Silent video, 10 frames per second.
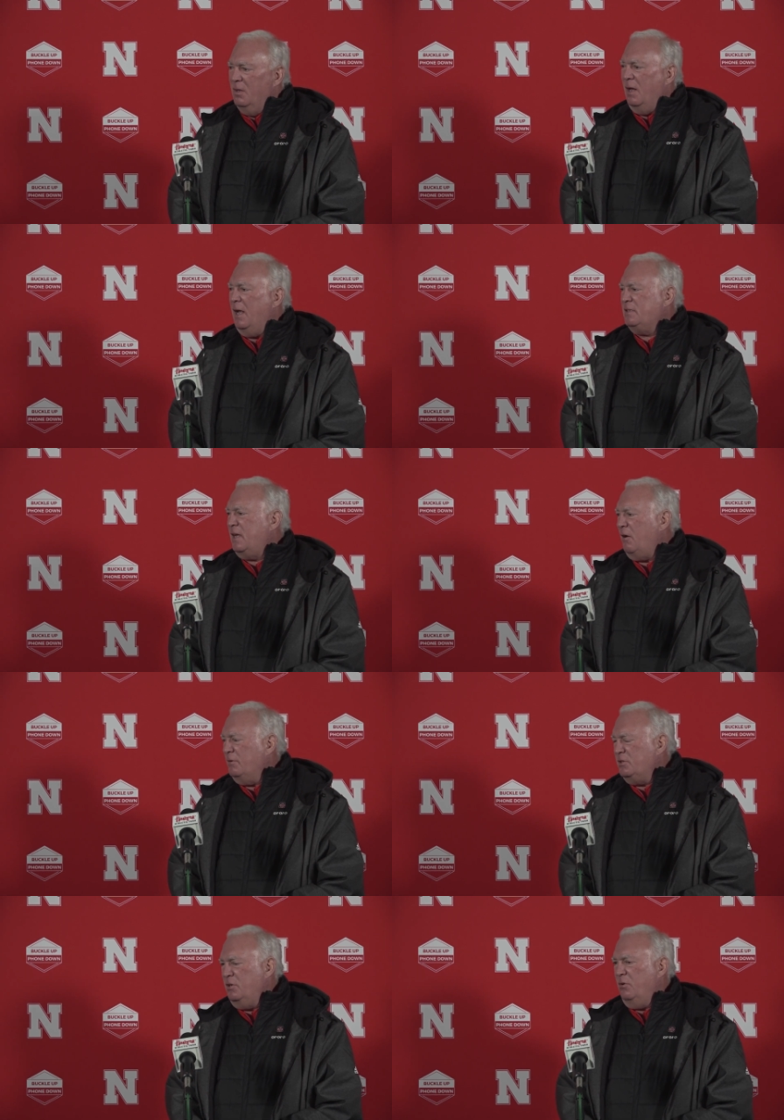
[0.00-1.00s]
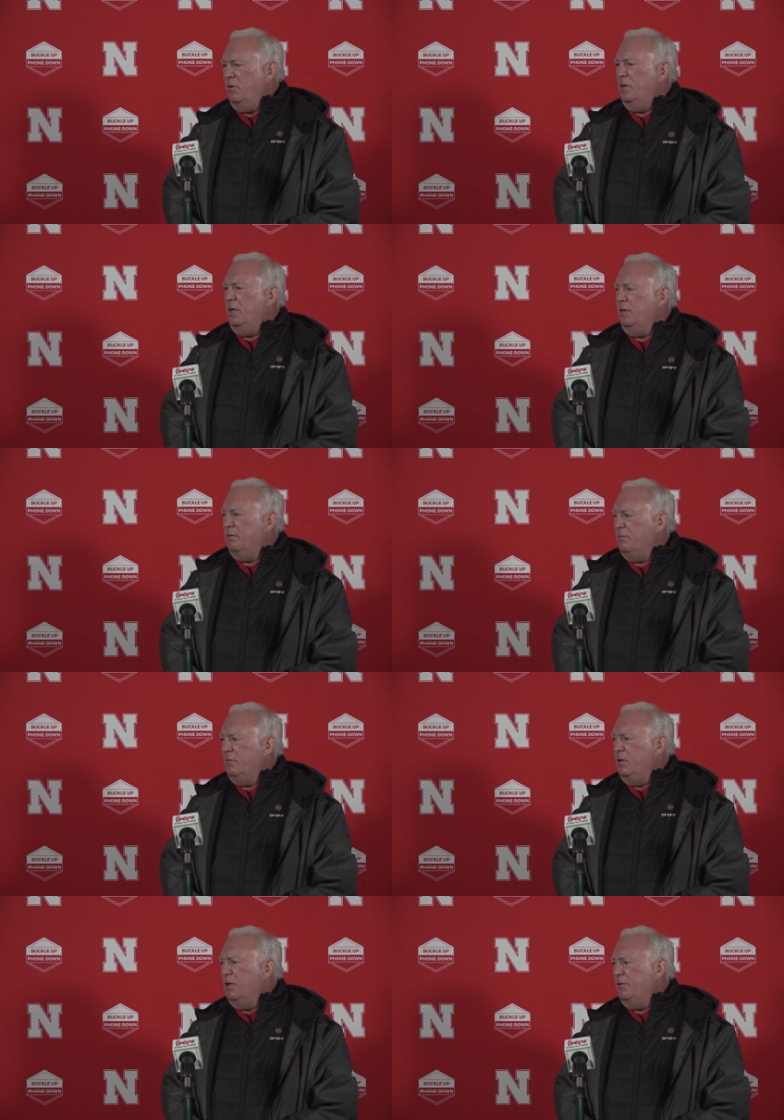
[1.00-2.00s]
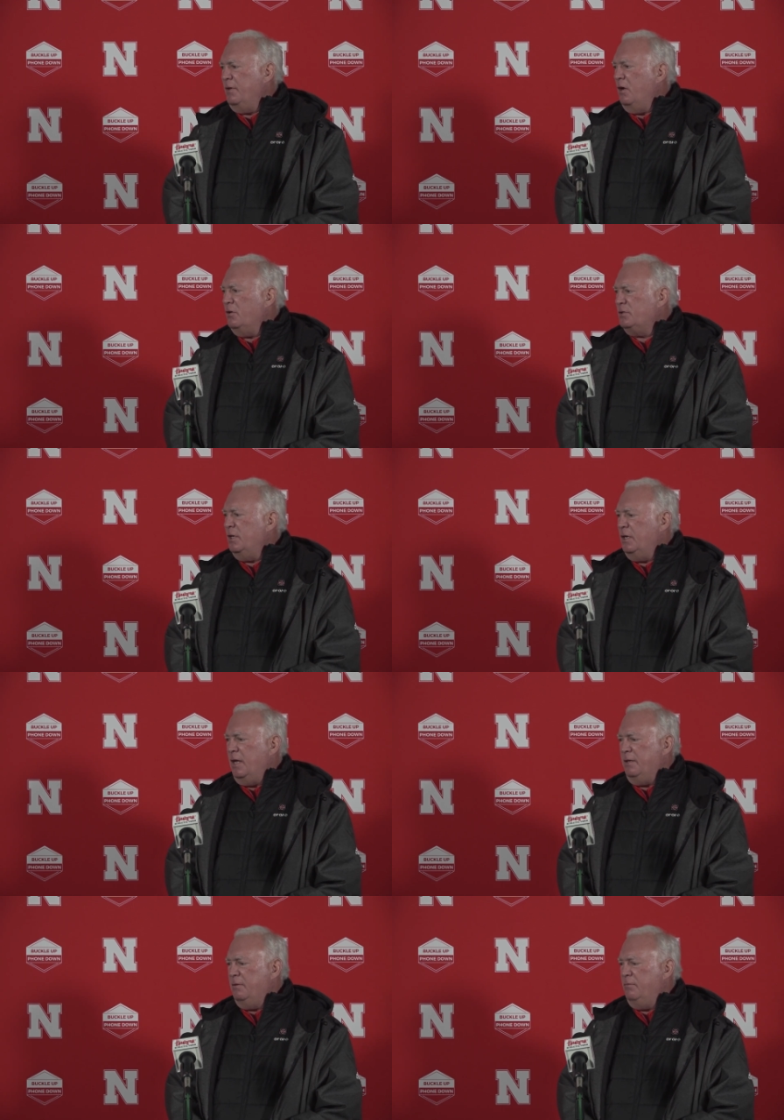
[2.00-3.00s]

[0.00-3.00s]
I ask how he's doing, and you know they all said, "Hey,